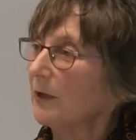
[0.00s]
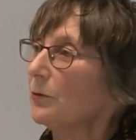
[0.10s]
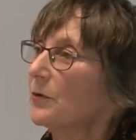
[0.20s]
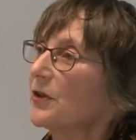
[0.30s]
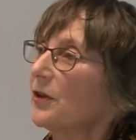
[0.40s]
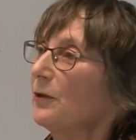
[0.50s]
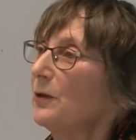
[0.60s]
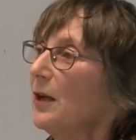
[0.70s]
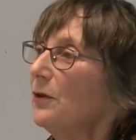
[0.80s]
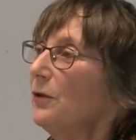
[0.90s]
also
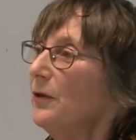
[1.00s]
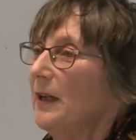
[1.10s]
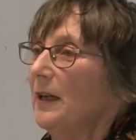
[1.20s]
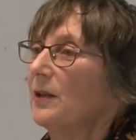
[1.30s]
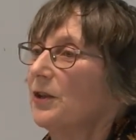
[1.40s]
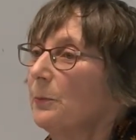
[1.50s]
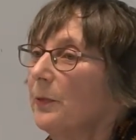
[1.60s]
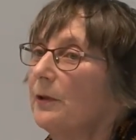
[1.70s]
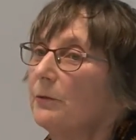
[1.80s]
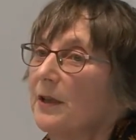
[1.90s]
learning to build